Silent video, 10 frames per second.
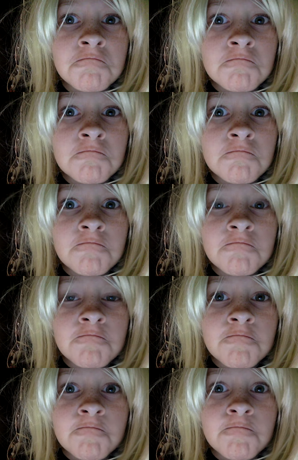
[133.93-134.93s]

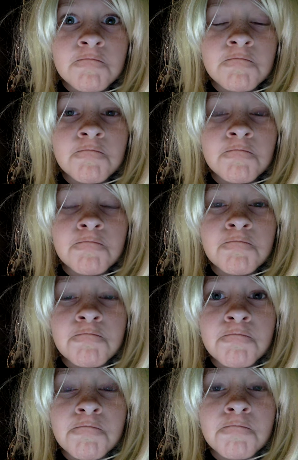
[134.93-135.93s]

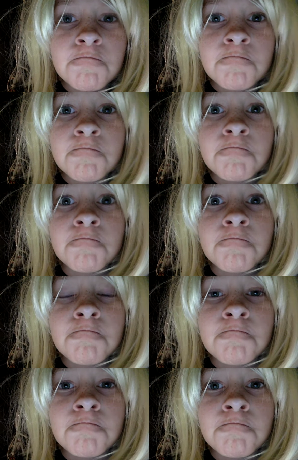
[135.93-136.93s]

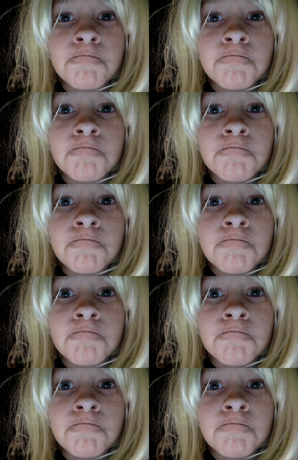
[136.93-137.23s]
No one is speaking in this clip.